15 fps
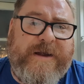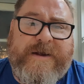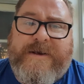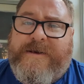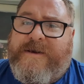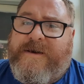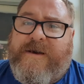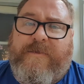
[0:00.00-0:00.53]

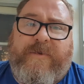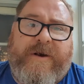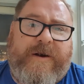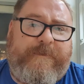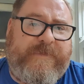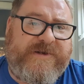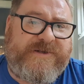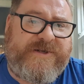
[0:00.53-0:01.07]
I can wear
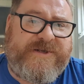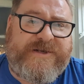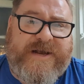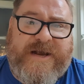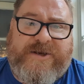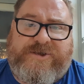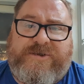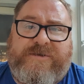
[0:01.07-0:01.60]
it business
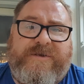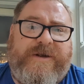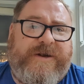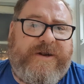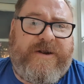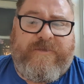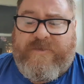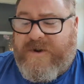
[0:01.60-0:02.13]
casual, and
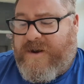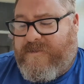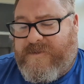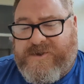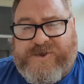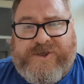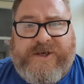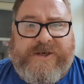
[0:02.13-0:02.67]
you can wear it
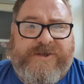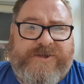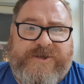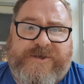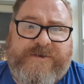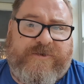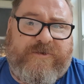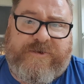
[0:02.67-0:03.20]
with jeans
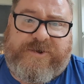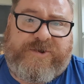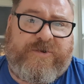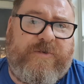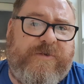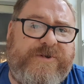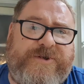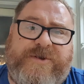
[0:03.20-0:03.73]
or
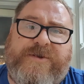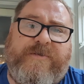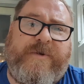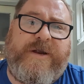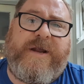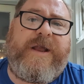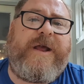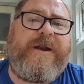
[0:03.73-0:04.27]
shorts on the
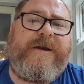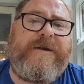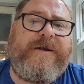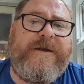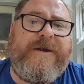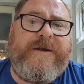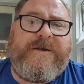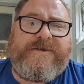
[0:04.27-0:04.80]
weekend.
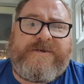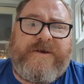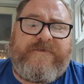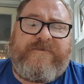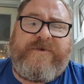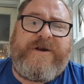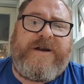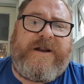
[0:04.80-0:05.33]
So it
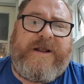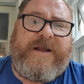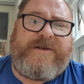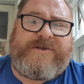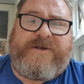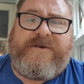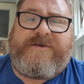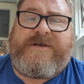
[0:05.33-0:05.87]
really
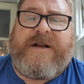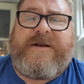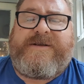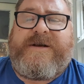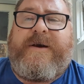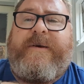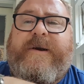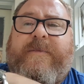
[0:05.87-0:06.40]
is a
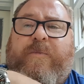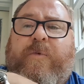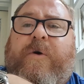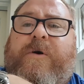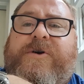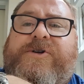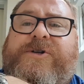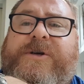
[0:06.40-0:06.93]
utilitarian
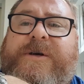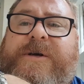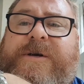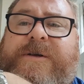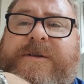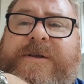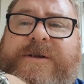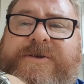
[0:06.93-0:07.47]
watch
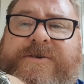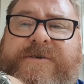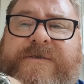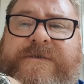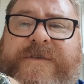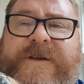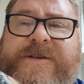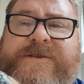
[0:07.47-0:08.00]
that sort of
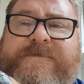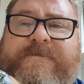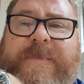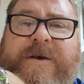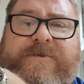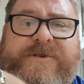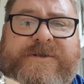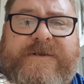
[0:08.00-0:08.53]
fits
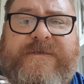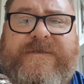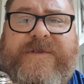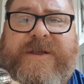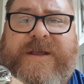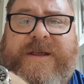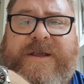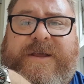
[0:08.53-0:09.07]
most of
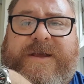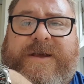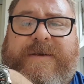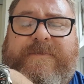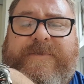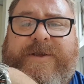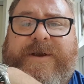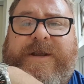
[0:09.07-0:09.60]
the
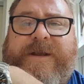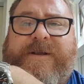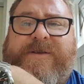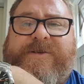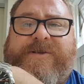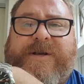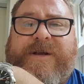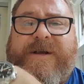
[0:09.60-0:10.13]

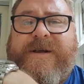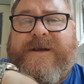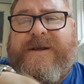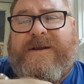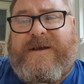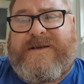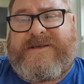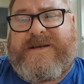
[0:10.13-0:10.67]
needs.
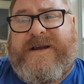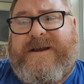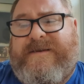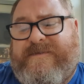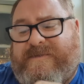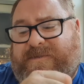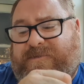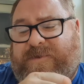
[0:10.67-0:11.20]
Like I say,
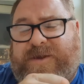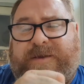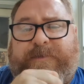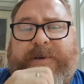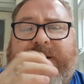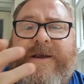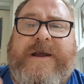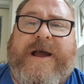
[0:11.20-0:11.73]
with it
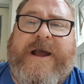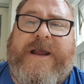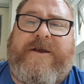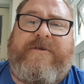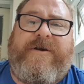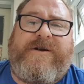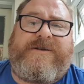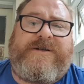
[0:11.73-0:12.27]
being
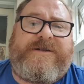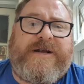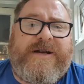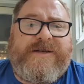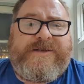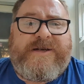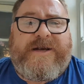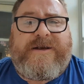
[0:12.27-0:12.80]
accurate to
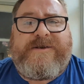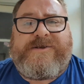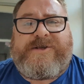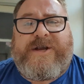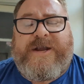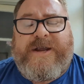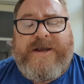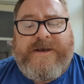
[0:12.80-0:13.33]
10 seconds a
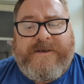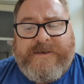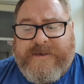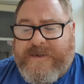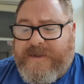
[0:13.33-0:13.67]
year,